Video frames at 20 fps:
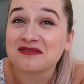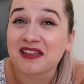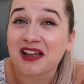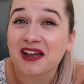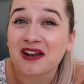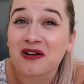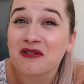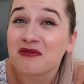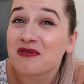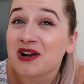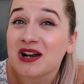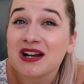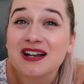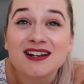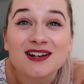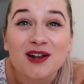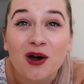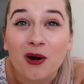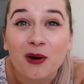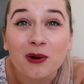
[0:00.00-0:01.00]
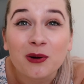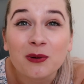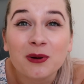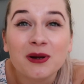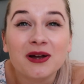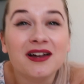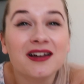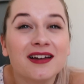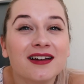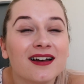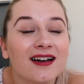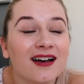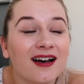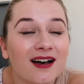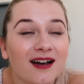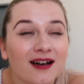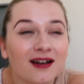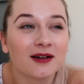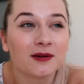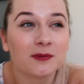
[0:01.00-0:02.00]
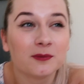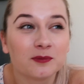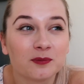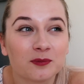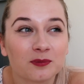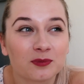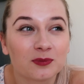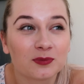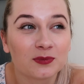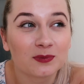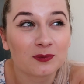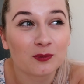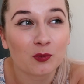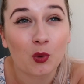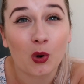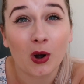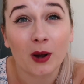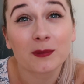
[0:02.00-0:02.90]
I don't really know what